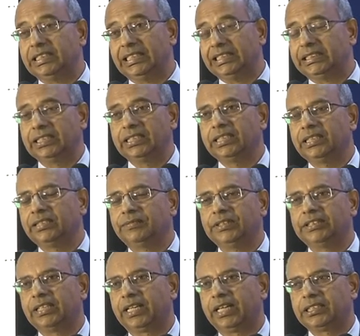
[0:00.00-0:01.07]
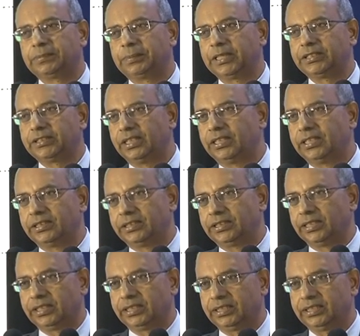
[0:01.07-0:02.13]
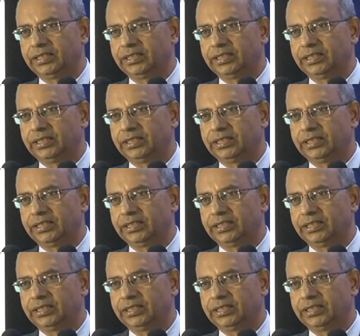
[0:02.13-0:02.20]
region which are aspirational districts.